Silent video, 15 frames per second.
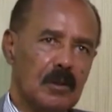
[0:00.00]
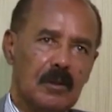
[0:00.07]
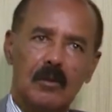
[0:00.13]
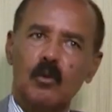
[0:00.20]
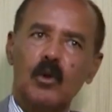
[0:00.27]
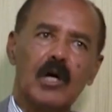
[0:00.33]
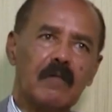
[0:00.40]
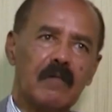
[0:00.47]

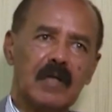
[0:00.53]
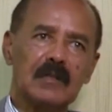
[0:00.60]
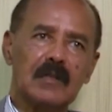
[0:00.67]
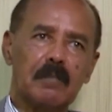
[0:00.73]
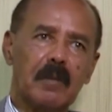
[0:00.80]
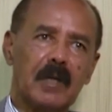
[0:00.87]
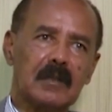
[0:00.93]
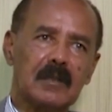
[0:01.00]
We have other
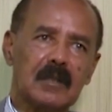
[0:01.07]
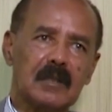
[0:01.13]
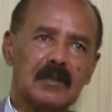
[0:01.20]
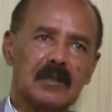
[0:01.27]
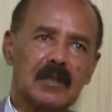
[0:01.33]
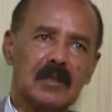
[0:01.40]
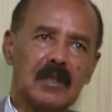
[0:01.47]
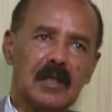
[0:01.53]
partners
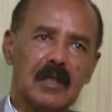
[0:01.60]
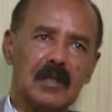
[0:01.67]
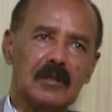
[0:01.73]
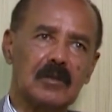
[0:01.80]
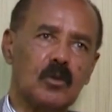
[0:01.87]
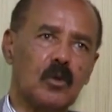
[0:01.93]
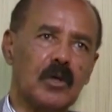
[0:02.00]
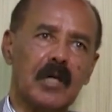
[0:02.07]
in the
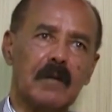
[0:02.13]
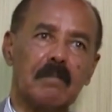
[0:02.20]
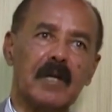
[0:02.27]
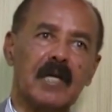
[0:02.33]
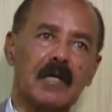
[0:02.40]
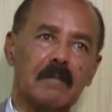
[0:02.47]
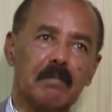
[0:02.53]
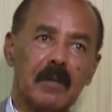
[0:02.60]
region who can
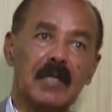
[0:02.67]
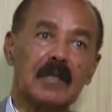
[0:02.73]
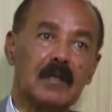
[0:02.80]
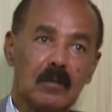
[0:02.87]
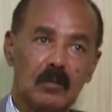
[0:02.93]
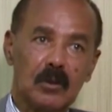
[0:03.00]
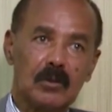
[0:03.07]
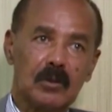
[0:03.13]
make better
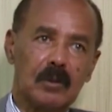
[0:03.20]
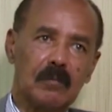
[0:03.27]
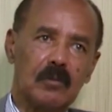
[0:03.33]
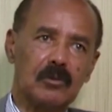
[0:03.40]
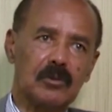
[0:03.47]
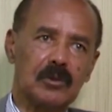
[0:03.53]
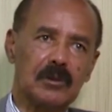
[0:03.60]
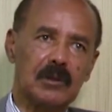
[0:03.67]

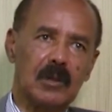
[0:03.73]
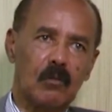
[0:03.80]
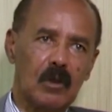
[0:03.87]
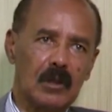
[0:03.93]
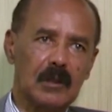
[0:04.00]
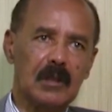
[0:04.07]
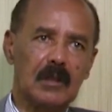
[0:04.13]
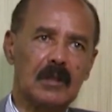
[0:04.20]
contributions than
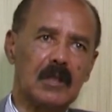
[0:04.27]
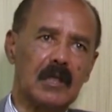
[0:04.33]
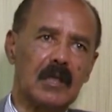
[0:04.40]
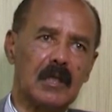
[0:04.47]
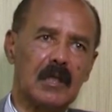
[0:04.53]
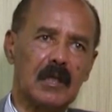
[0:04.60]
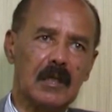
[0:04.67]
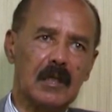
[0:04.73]
what Eritrea
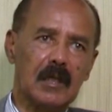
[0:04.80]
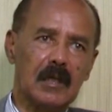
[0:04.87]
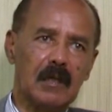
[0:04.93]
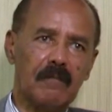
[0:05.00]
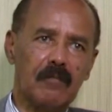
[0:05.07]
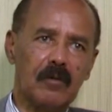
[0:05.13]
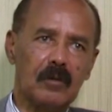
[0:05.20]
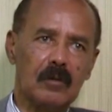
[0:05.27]
can
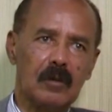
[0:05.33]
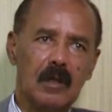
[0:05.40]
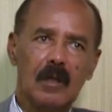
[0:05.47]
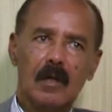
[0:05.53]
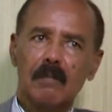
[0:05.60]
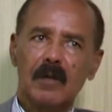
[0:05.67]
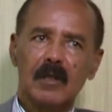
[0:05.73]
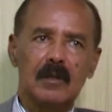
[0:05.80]
afford.
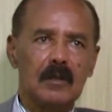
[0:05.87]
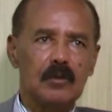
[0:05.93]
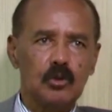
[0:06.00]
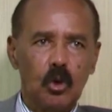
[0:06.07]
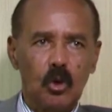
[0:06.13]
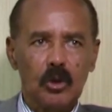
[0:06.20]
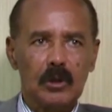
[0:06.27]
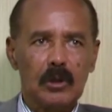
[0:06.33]
But
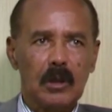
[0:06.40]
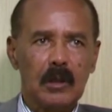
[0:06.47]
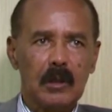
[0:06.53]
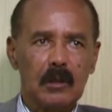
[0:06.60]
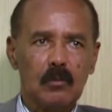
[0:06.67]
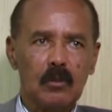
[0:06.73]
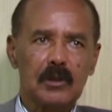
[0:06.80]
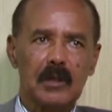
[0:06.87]

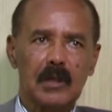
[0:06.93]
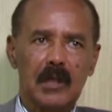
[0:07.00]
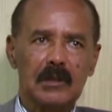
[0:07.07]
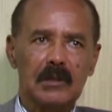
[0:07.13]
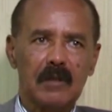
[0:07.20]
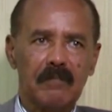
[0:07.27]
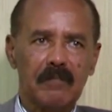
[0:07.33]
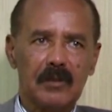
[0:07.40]
jointly with the
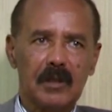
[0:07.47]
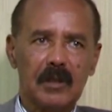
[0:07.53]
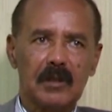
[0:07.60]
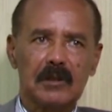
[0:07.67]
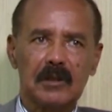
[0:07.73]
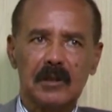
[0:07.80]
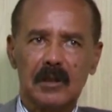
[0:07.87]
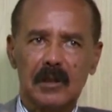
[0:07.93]
Russian
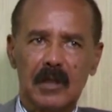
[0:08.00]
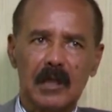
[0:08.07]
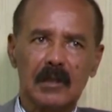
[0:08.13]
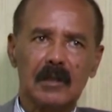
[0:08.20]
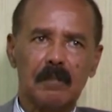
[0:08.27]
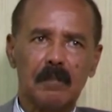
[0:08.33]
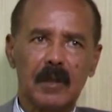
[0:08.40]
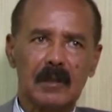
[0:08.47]
Federation and
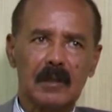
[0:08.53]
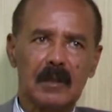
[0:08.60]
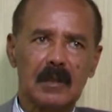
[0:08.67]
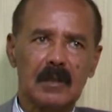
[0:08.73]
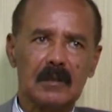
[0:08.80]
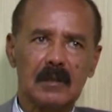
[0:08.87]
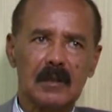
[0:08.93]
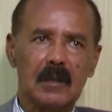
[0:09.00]
other
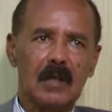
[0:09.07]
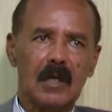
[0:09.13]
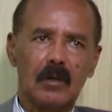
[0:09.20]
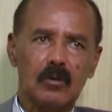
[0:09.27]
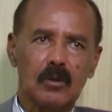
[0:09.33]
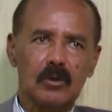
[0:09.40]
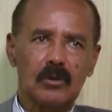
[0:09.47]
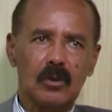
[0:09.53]
partners
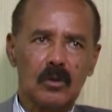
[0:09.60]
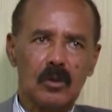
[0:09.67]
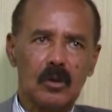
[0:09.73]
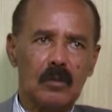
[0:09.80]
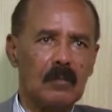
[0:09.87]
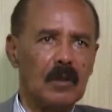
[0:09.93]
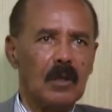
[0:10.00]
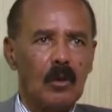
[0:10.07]
across the
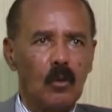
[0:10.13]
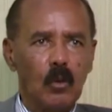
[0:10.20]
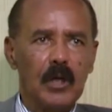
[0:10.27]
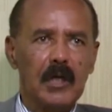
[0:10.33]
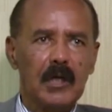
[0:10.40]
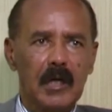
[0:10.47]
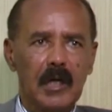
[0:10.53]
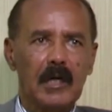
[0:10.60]
globe,
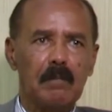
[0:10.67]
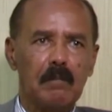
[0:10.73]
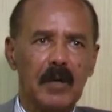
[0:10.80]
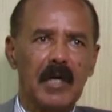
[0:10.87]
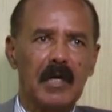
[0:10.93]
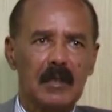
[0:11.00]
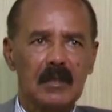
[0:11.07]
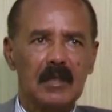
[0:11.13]
we can
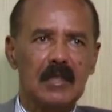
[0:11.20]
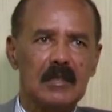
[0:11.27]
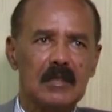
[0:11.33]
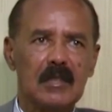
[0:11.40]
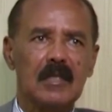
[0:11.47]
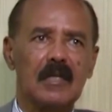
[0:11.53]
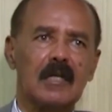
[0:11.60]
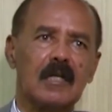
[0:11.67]
make
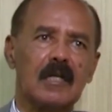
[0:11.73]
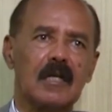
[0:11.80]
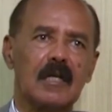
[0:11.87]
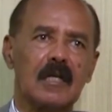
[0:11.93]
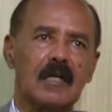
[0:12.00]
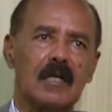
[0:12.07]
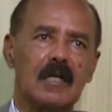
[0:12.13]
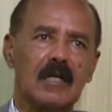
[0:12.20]
this
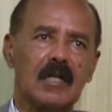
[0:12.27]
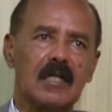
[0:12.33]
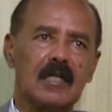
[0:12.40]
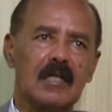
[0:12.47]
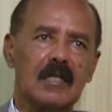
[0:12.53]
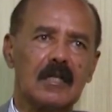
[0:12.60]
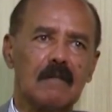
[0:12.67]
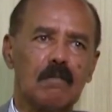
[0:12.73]

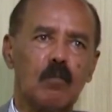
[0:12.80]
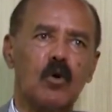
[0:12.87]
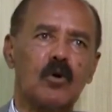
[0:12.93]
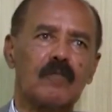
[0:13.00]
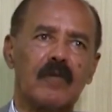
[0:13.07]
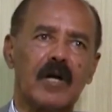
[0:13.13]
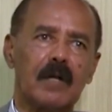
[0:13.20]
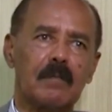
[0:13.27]
region
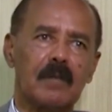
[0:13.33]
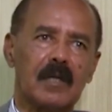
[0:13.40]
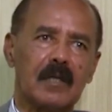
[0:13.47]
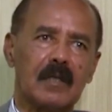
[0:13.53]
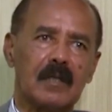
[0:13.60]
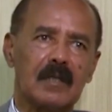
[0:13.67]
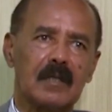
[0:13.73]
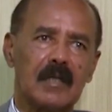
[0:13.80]
more
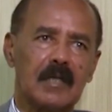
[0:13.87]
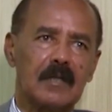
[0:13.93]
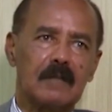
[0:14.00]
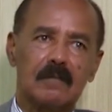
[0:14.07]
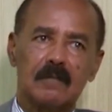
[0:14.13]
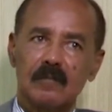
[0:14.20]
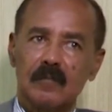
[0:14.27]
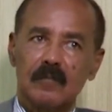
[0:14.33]
vibrant.
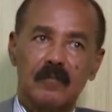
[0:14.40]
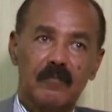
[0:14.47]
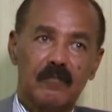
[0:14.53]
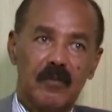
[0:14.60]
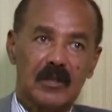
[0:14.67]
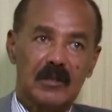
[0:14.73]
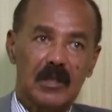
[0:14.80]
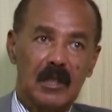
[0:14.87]
And
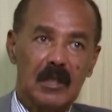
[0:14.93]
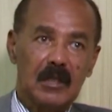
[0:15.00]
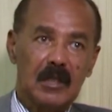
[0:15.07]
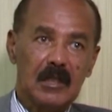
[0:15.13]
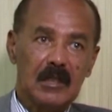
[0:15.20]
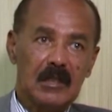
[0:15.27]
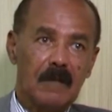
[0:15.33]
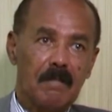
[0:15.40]

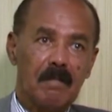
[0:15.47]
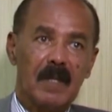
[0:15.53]
facilities,